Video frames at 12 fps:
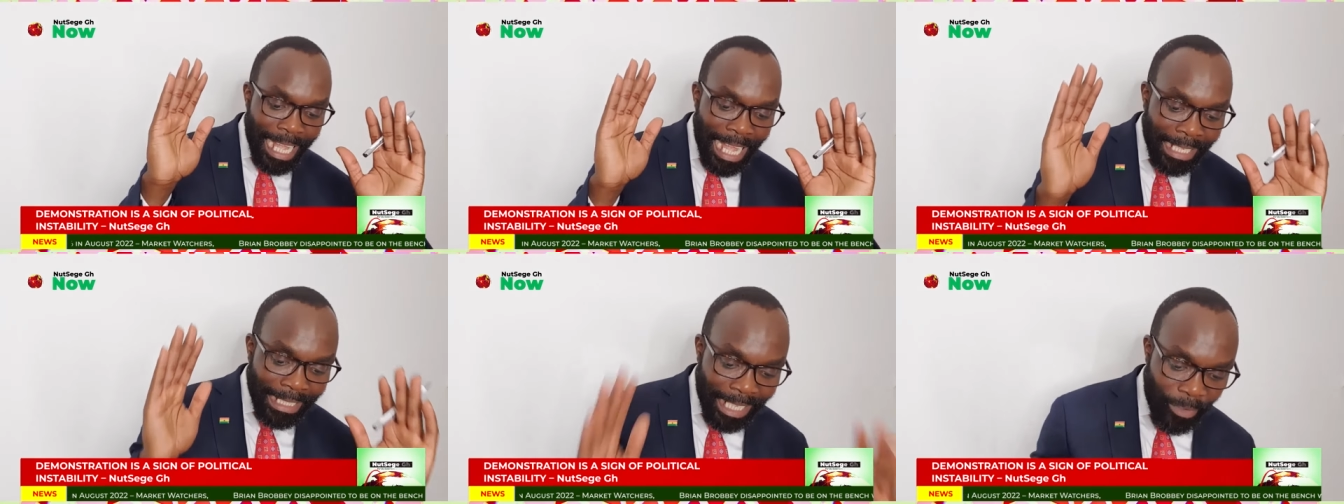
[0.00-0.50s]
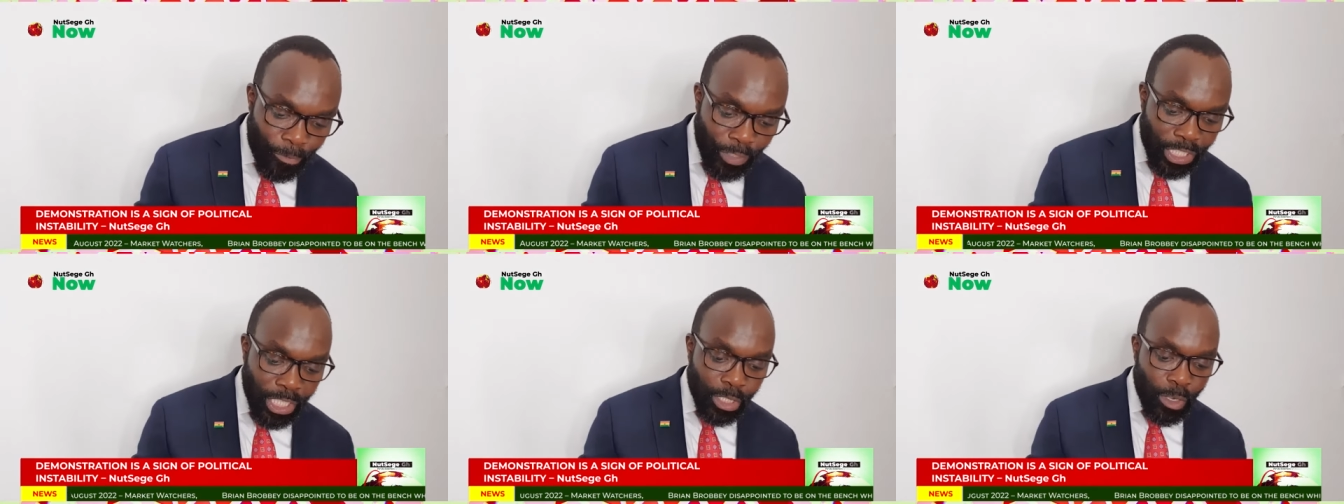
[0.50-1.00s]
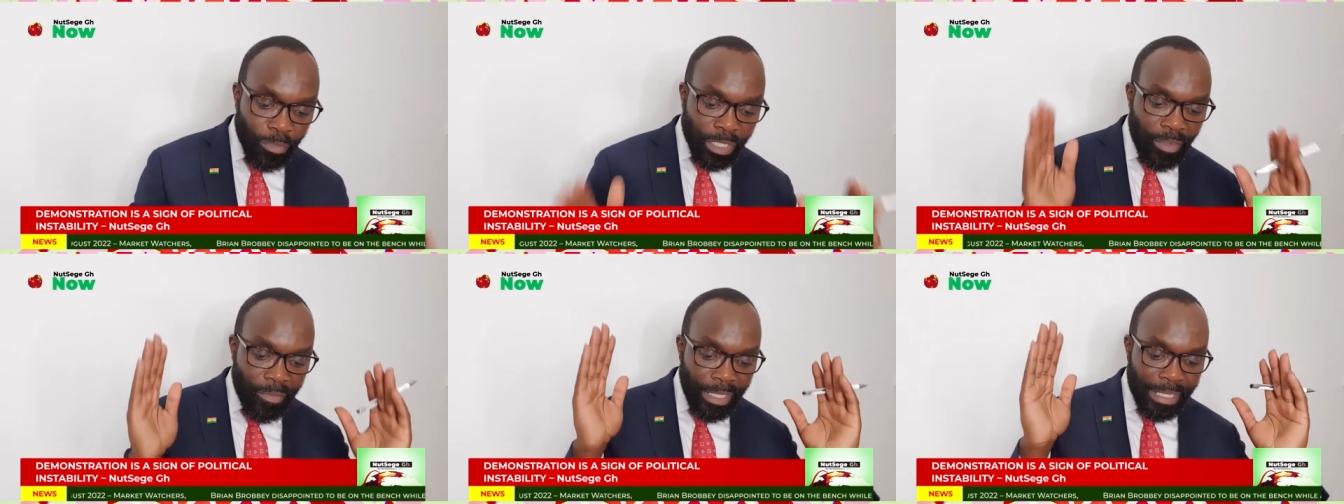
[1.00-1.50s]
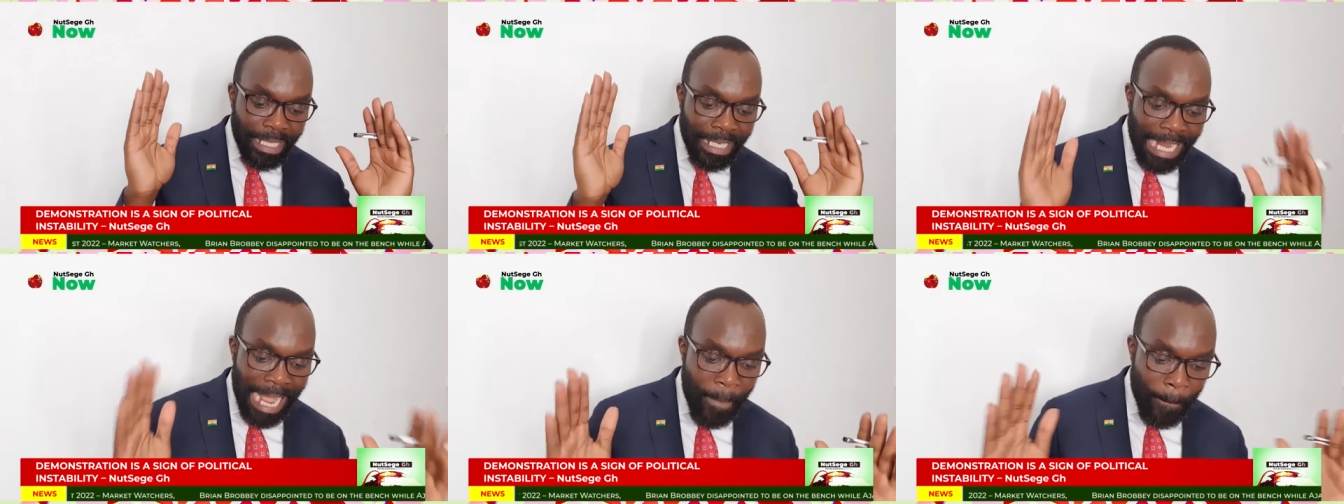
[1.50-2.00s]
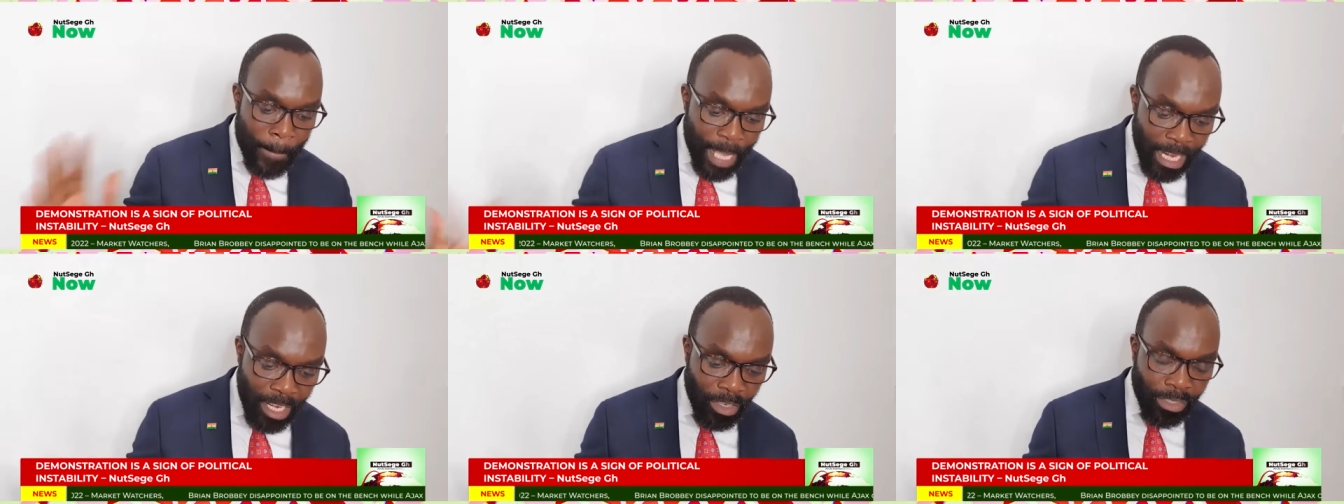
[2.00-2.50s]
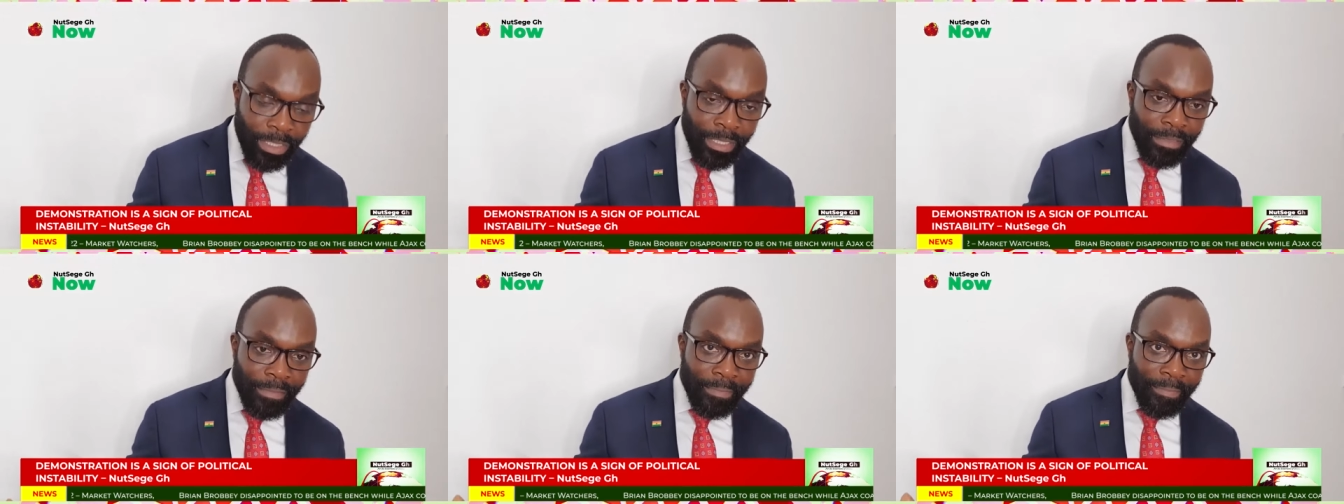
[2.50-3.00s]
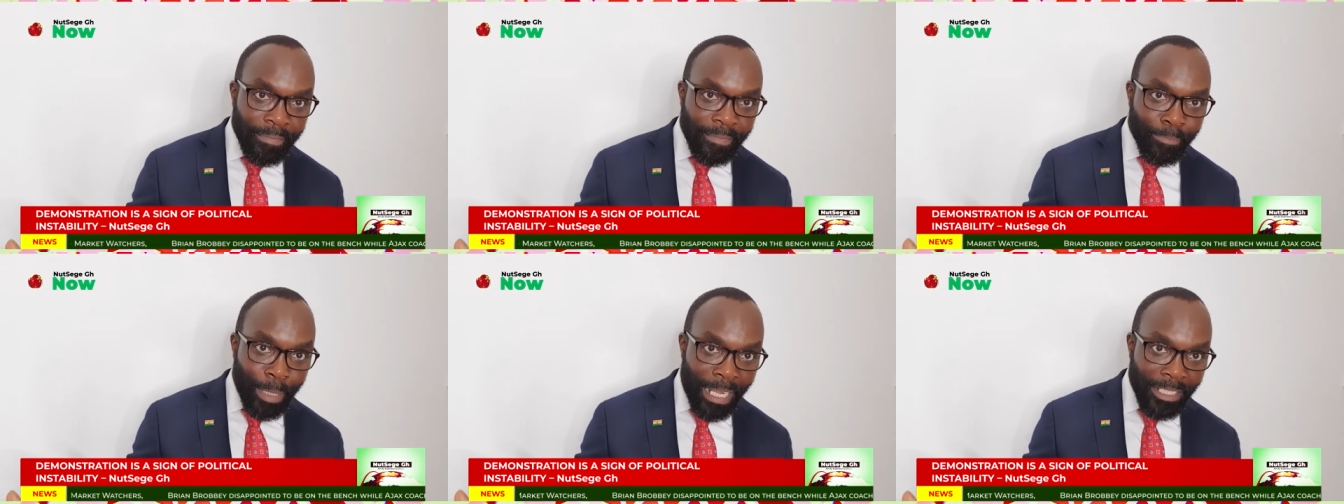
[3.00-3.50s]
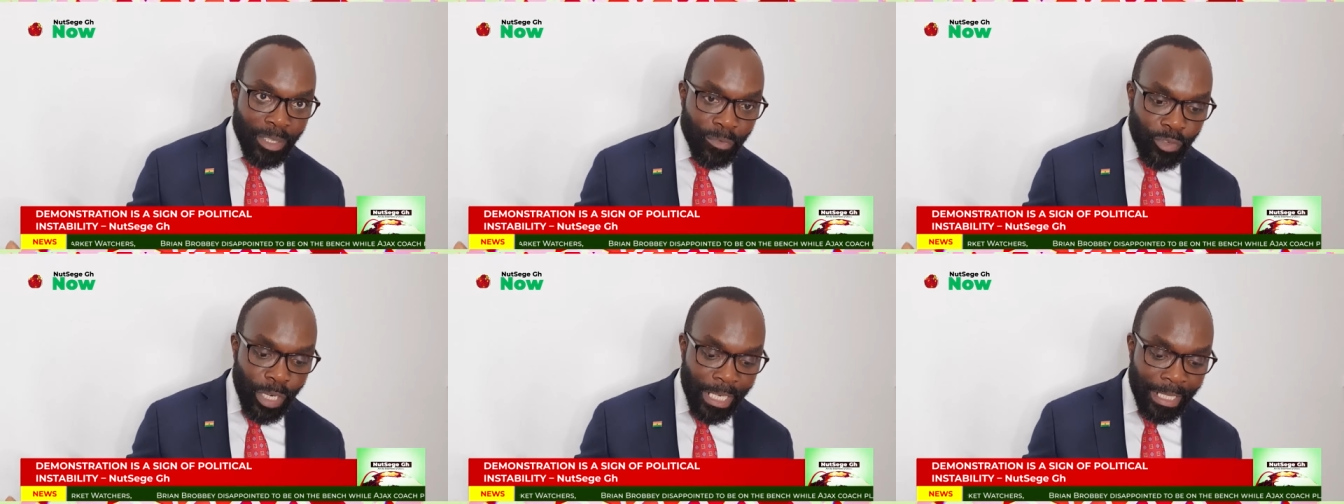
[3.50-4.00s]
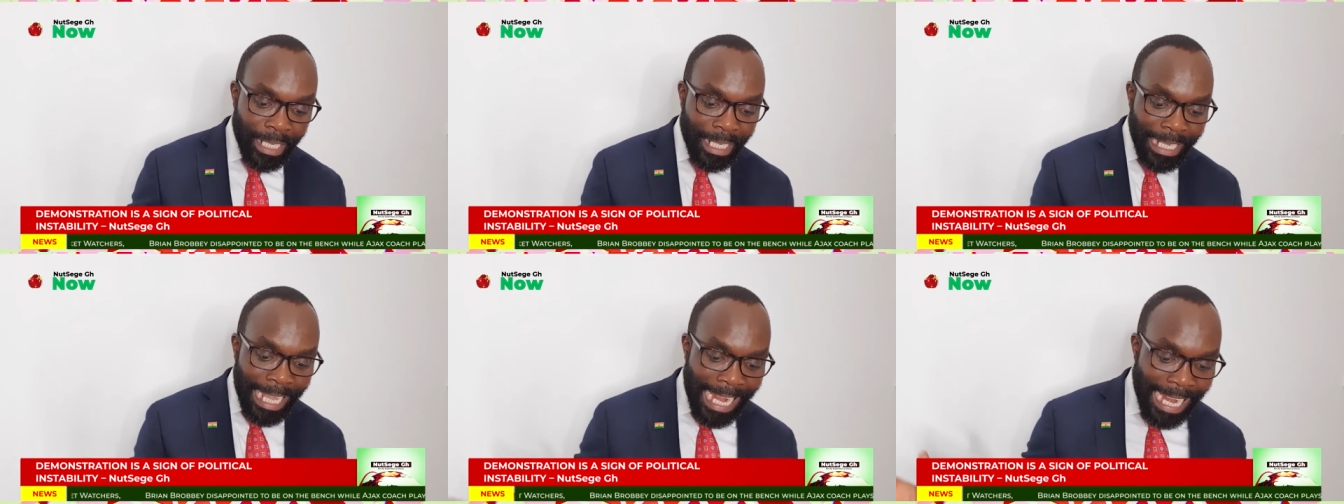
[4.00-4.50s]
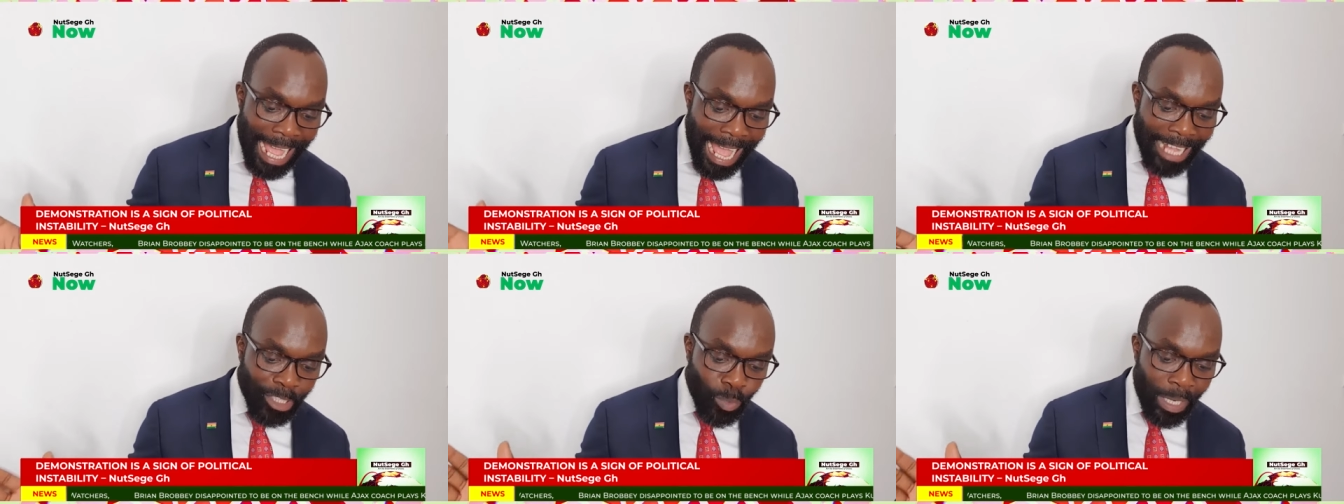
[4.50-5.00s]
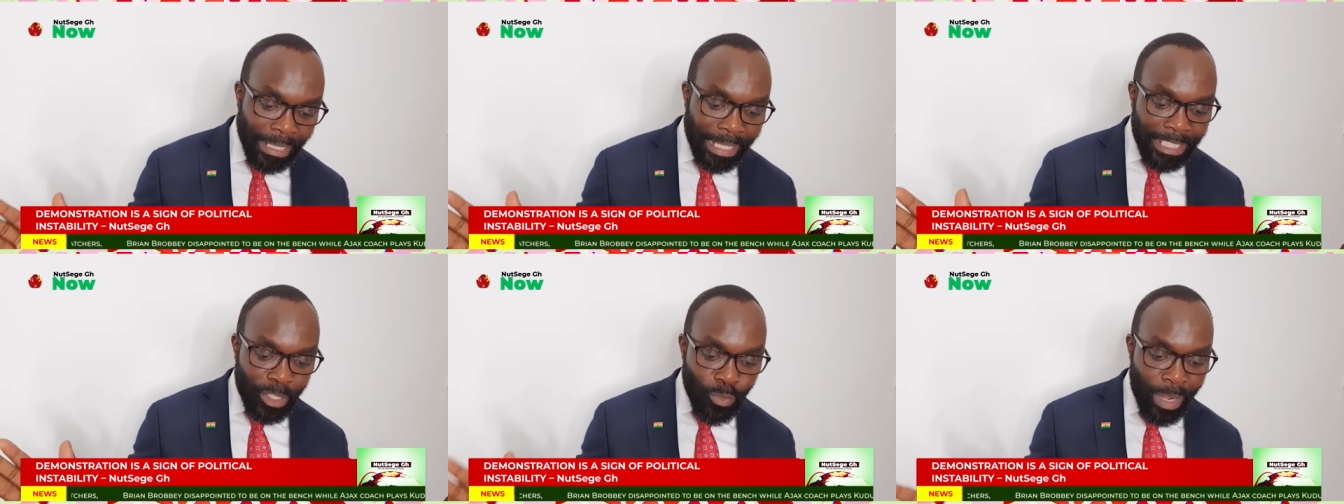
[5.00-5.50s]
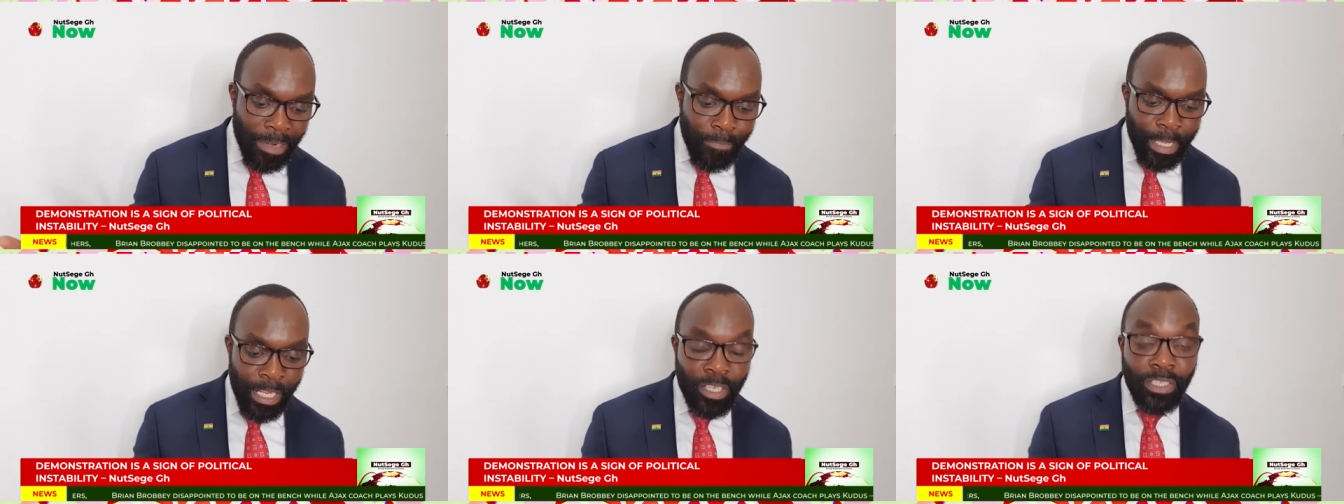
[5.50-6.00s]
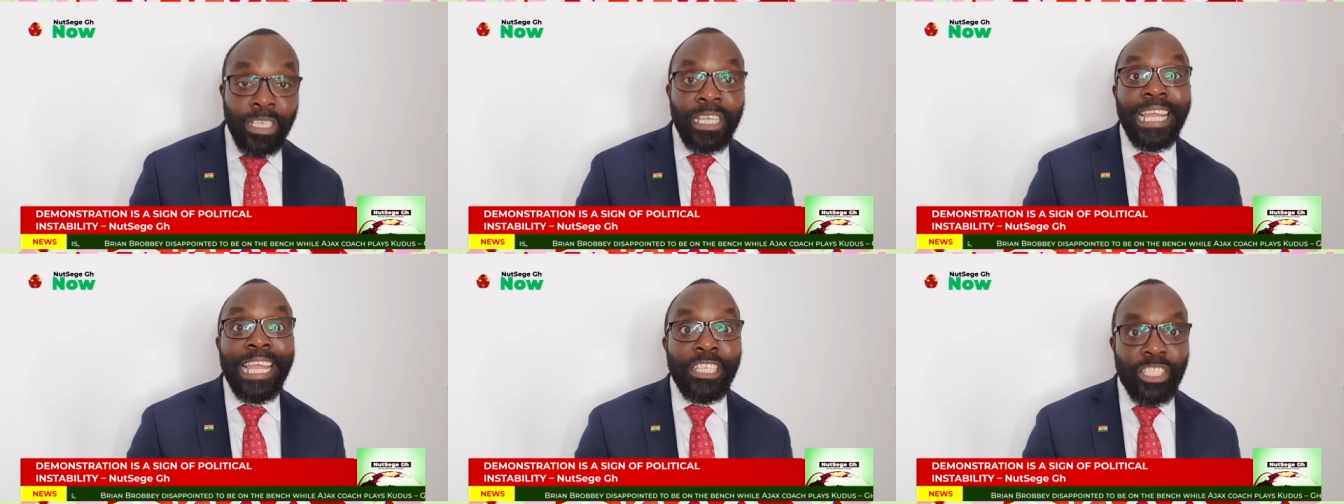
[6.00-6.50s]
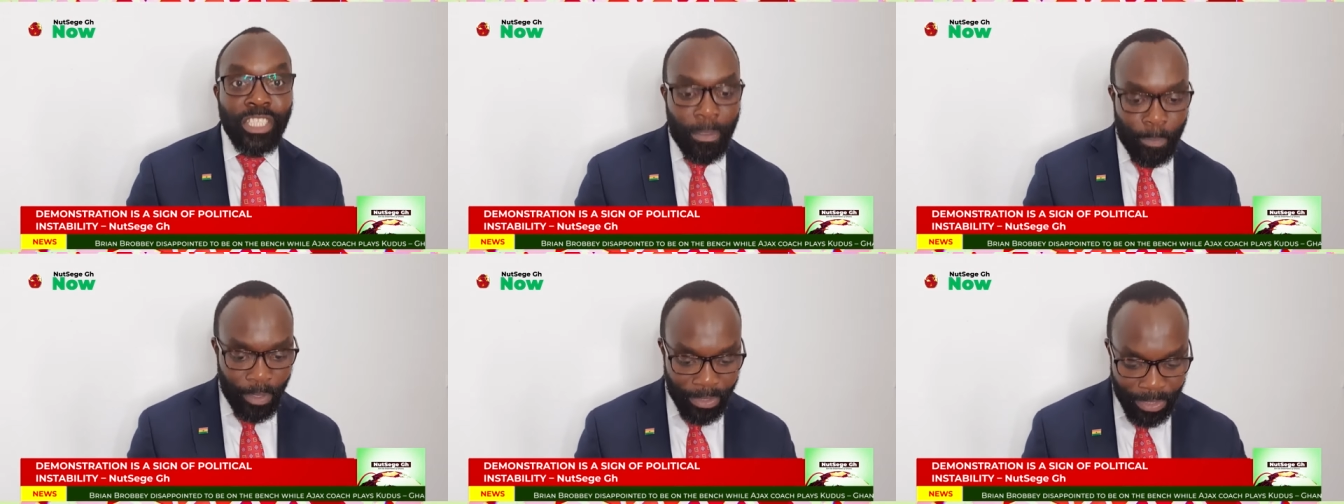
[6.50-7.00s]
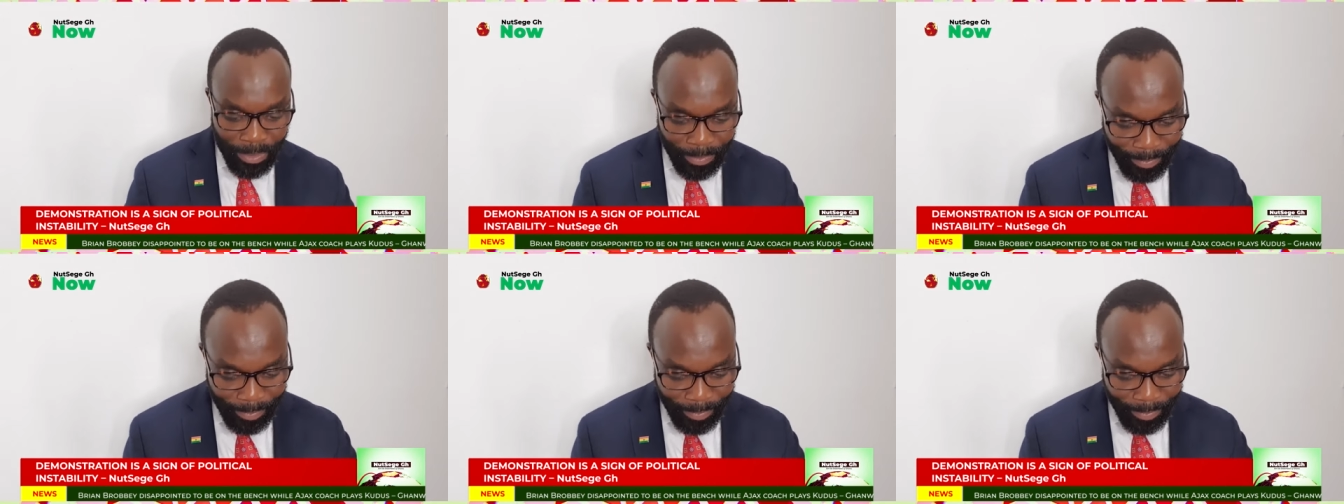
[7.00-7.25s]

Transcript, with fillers: a deficit of 79 billion balance of trade. Ghana has 131 million in surplus.